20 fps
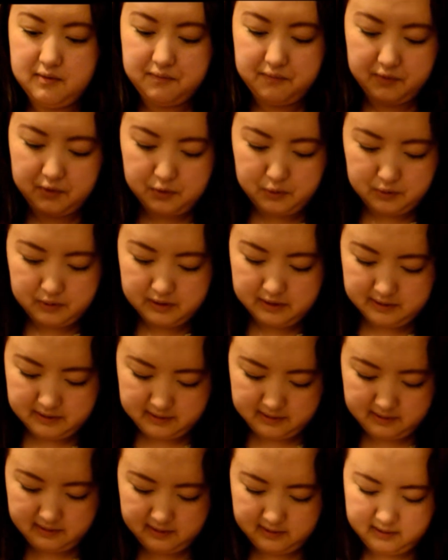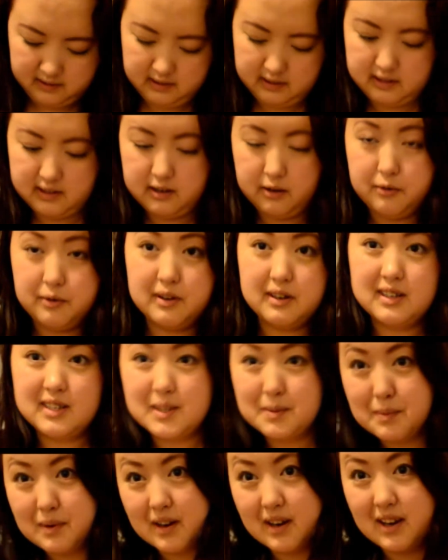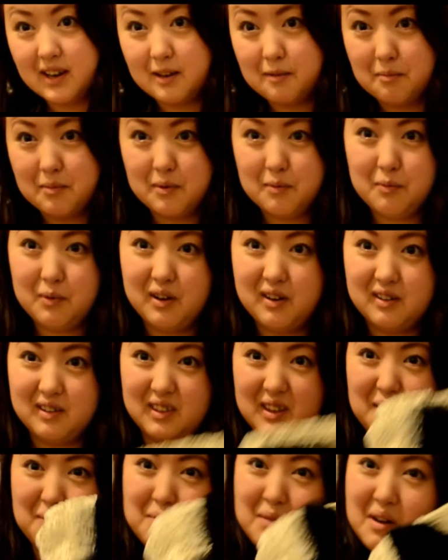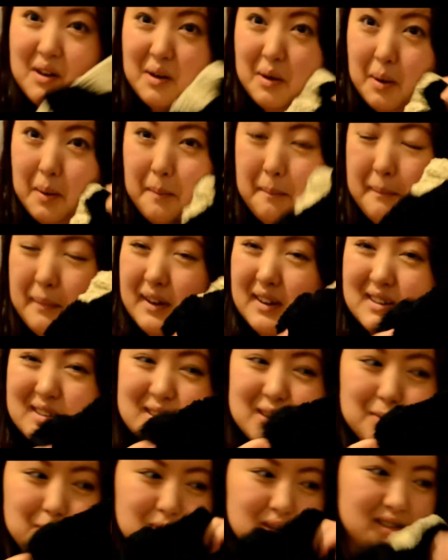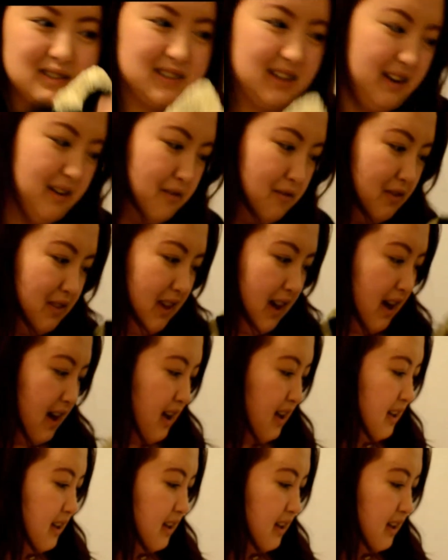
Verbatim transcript: of course, because it's already spring and I've been wearing them, but super excited for that.